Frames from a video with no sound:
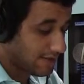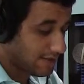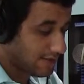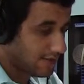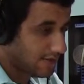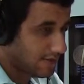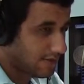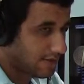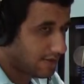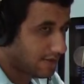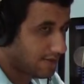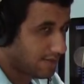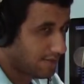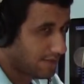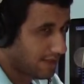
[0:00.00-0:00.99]

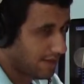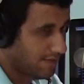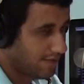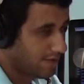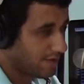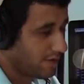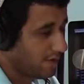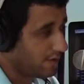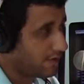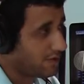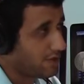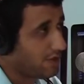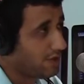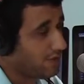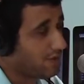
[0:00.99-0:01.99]
September or
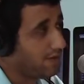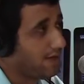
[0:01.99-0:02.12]
so,